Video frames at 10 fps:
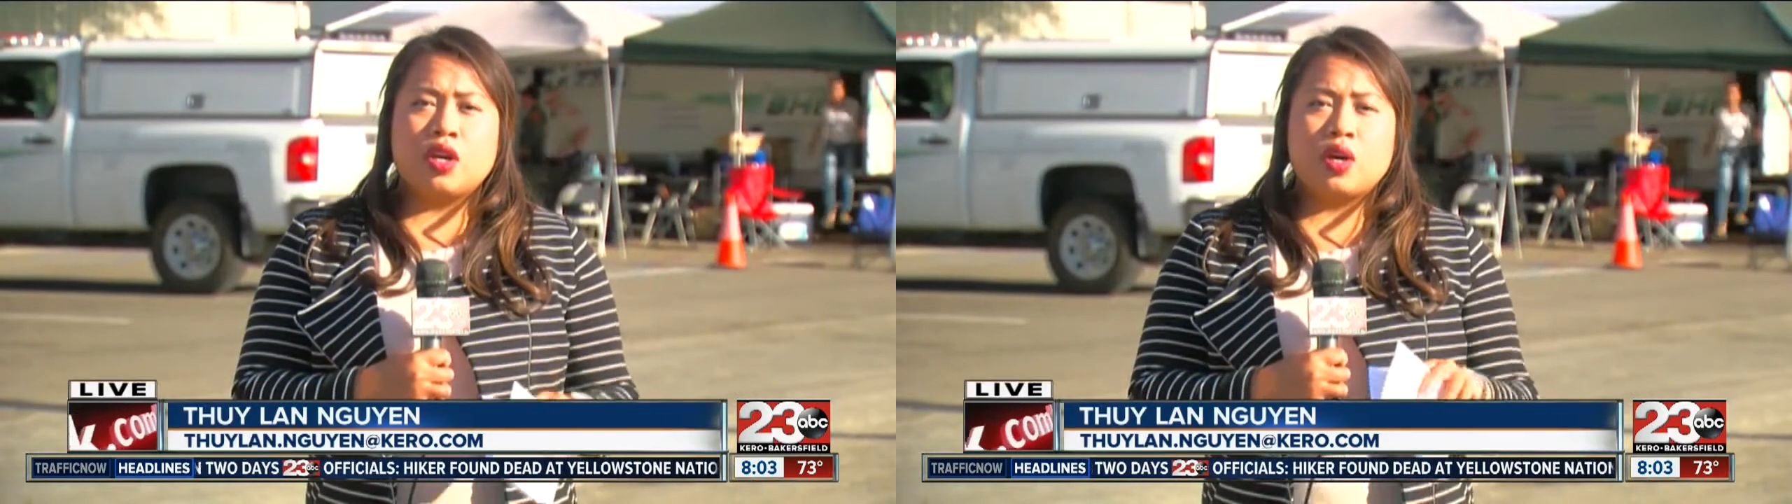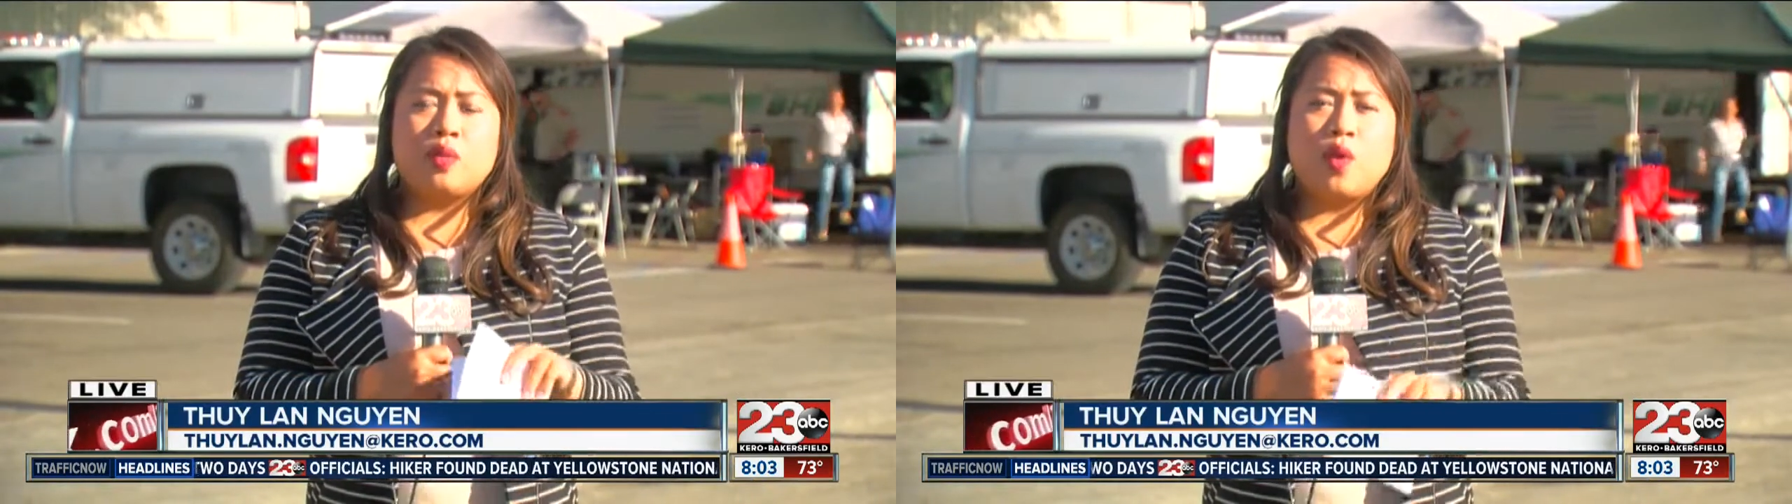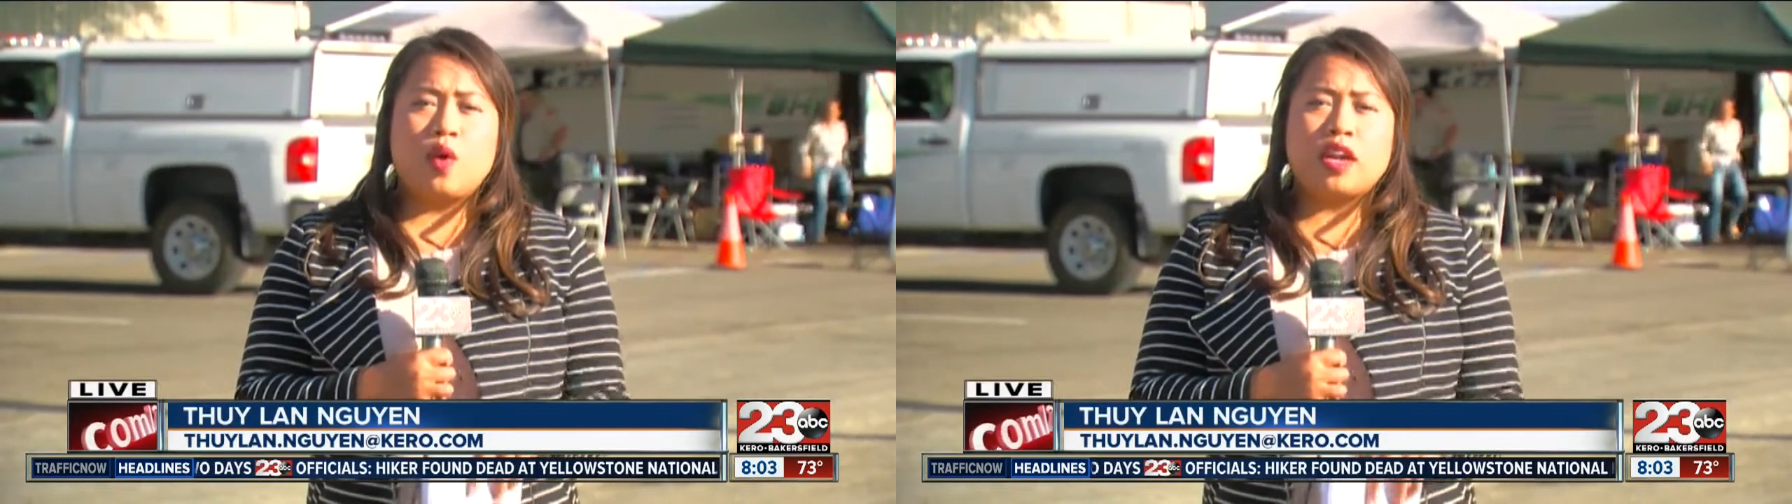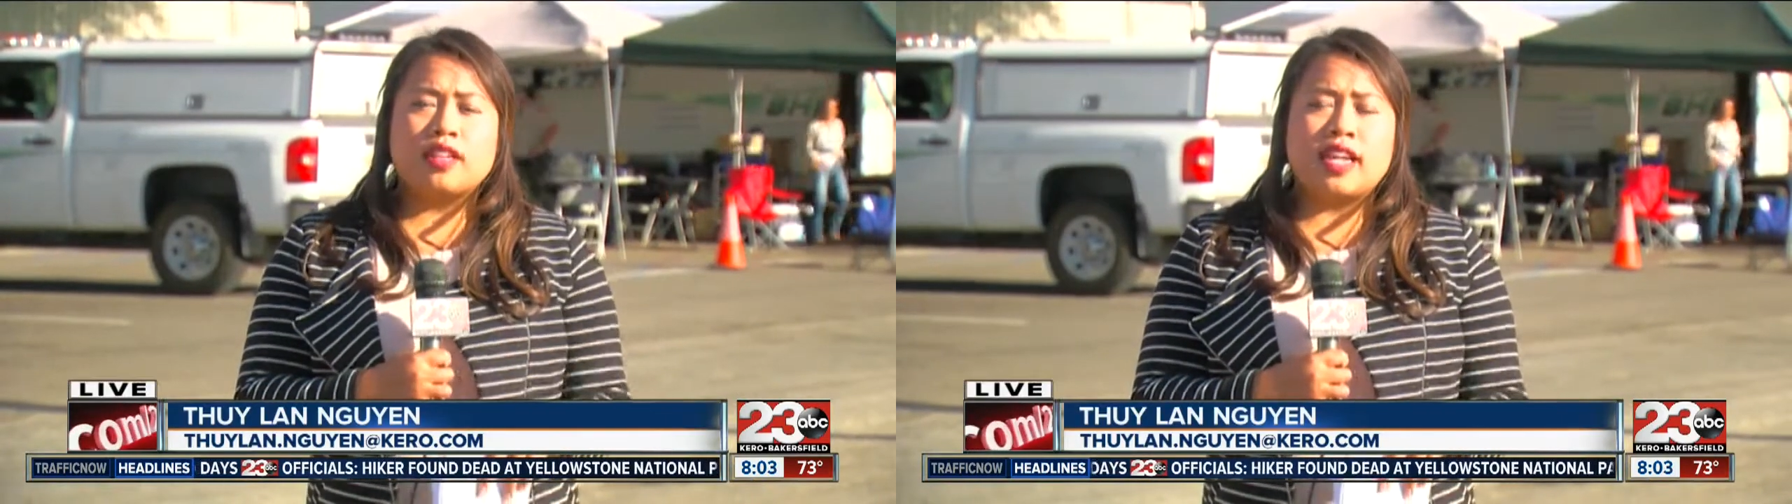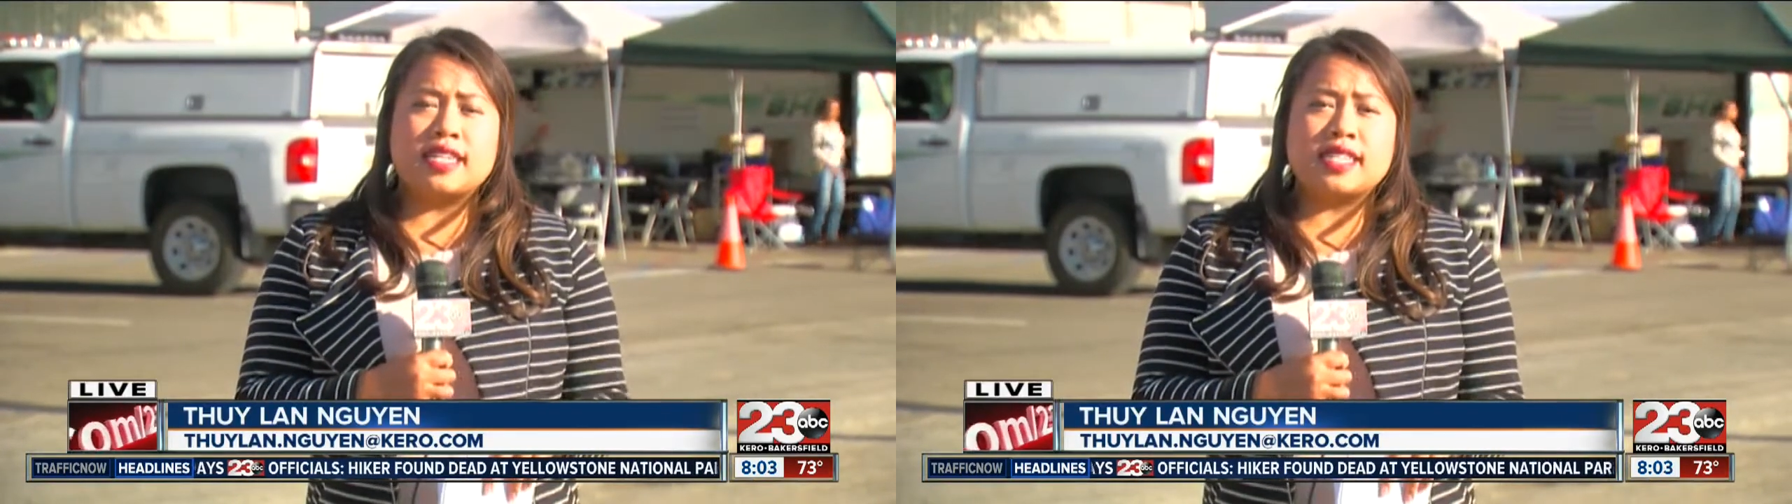Good
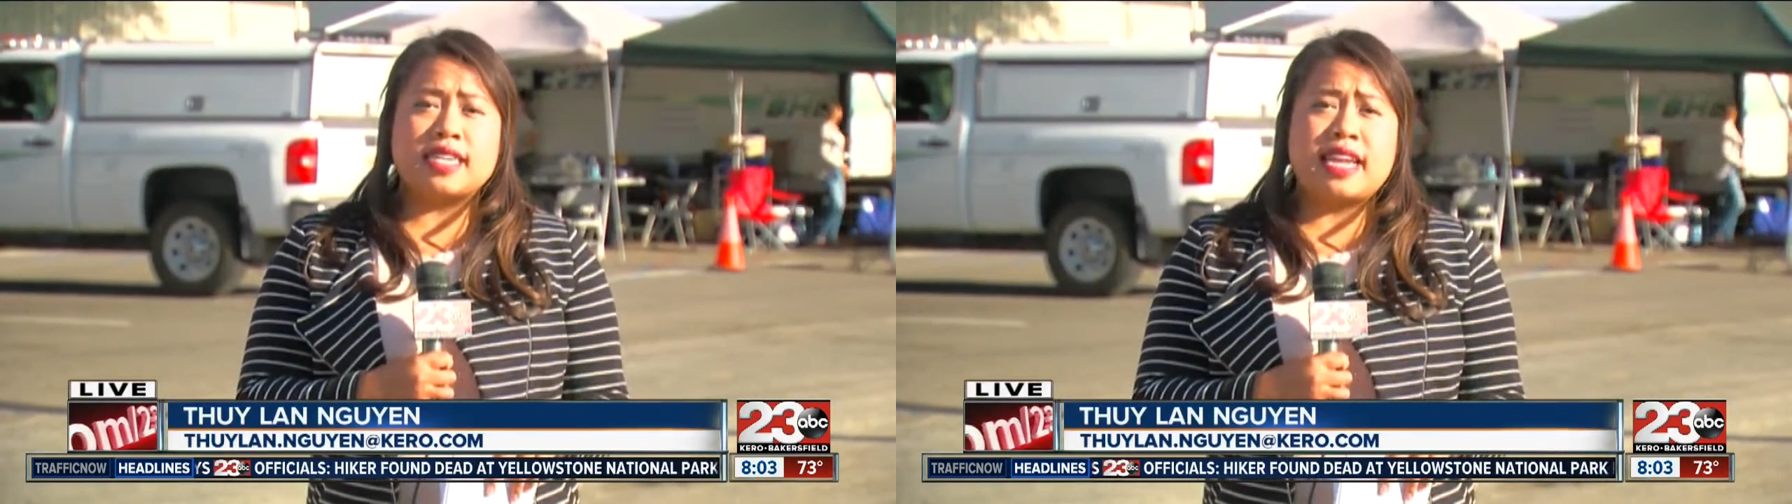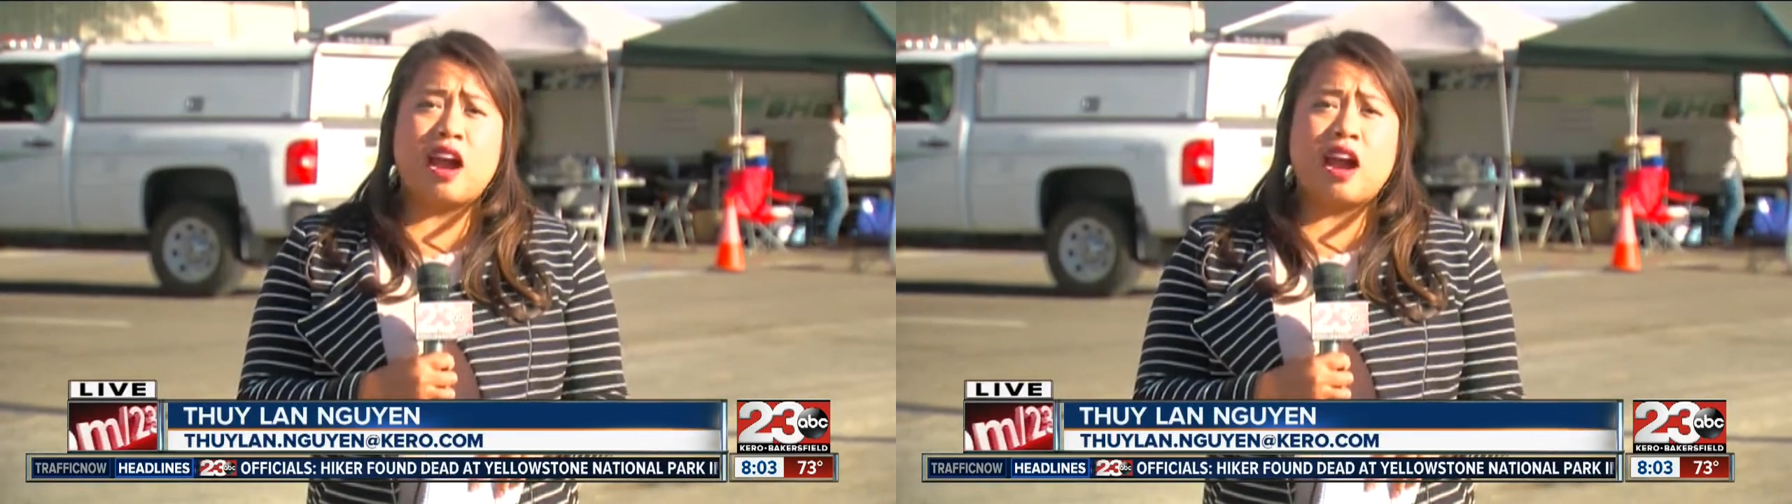morning, Leslie.